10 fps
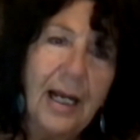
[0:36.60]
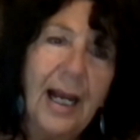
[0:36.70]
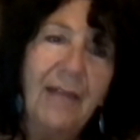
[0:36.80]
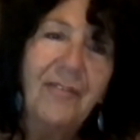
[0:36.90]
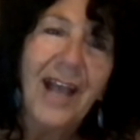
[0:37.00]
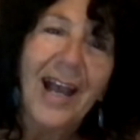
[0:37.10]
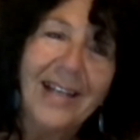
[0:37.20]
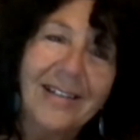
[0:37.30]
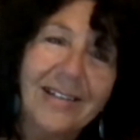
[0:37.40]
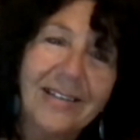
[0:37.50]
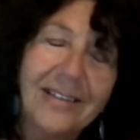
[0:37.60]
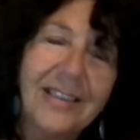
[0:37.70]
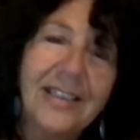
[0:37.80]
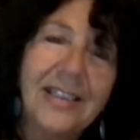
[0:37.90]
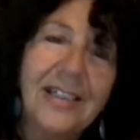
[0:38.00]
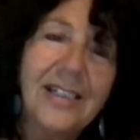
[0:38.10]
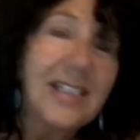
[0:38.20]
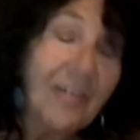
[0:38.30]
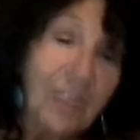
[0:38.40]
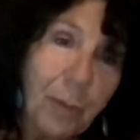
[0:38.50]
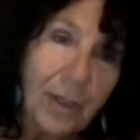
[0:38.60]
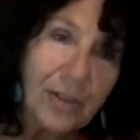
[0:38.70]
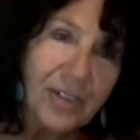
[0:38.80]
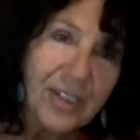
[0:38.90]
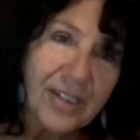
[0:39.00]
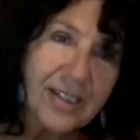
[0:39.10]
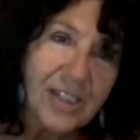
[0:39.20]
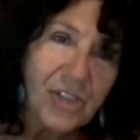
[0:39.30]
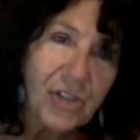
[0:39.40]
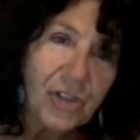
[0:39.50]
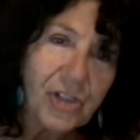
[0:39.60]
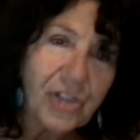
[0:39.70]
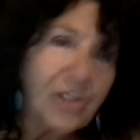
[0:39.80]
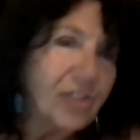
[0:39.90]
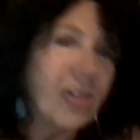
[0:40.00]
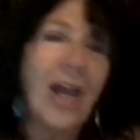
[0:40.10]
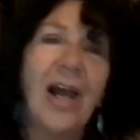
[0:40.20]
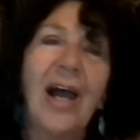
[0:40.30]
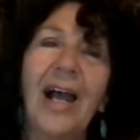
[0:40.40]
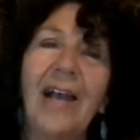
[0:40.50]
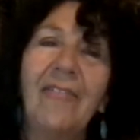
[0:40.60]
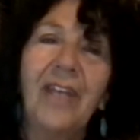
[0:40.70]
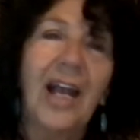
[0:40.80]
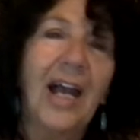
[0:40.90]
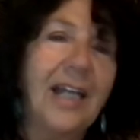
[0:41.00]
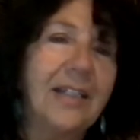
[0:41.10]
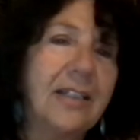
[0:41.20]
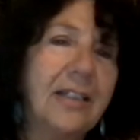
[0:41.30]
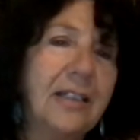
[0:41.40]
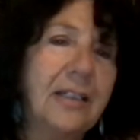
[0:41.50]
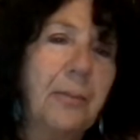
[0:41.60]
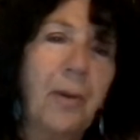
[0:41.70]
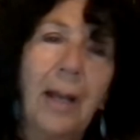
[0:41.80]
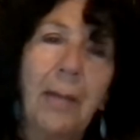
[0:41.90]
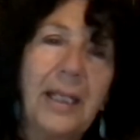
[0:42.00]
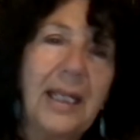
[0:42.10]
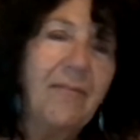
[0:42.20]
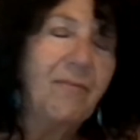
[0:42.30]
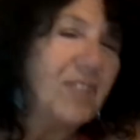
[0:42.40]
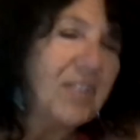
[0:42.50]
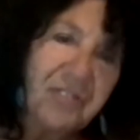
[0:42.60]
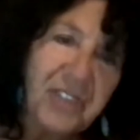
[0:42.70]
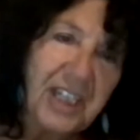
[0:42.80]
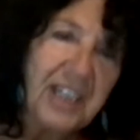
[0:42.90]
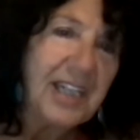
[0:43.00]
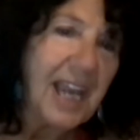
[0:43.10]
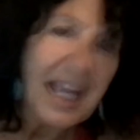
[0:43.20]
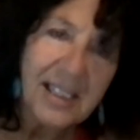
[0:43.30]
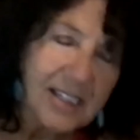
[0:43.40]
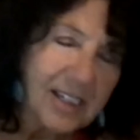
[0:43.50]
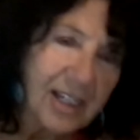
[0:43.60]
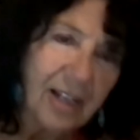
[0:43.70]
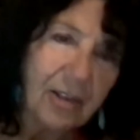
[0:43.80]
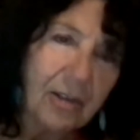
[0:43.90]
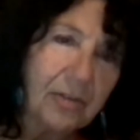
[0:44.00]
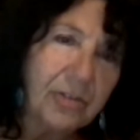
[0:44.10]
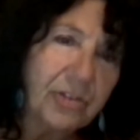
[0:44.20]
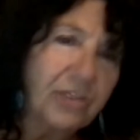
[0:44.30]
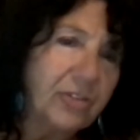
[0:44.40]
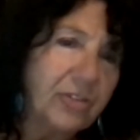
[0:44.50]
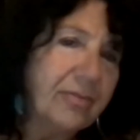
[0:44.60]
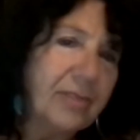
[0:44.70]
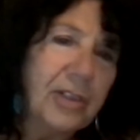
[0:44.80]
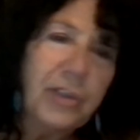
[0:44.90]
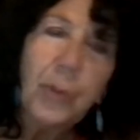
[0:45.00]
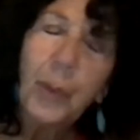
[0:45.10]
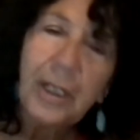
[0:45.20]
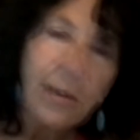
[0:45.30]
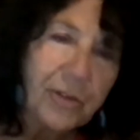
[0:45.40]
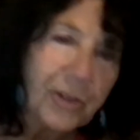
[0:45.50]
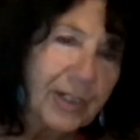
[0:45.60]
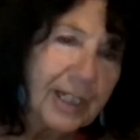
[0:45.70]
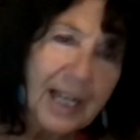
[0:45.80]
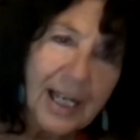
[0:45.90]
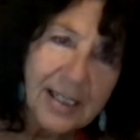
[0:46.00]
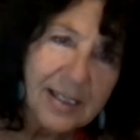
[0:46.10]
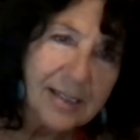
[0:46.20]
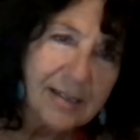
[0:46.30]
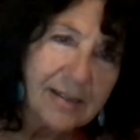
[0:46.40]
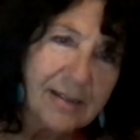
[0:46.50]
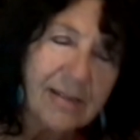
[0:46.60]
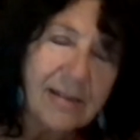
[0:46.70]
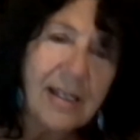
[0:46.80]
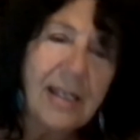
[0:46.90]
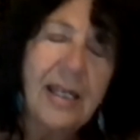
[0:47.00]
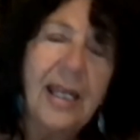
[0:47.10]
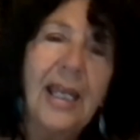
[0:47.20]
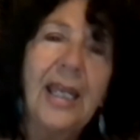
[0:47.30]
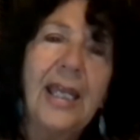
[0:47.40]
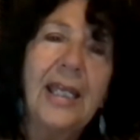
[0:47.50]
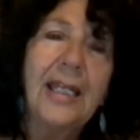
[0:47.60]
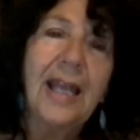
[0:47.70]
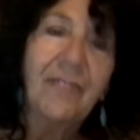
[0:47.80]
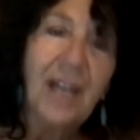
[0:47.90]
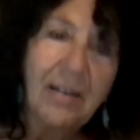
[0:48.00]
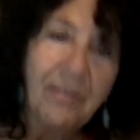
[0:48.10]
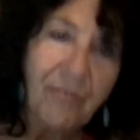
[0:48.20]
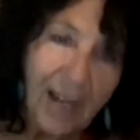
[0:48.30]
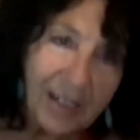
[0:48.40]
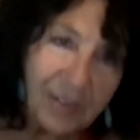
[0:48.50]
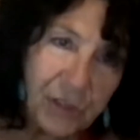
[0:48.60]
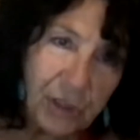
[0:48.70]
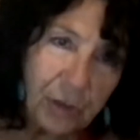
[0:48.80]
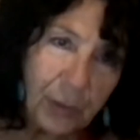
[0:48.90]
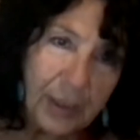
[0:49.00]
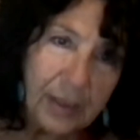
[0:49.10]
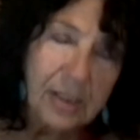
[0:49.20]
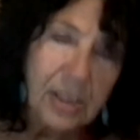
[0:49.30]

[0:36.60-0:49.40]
I've got 7 brothers and sisters. I've got probably 15 aunts and uncles, 20 or 30 cousins, and I've got 5 children.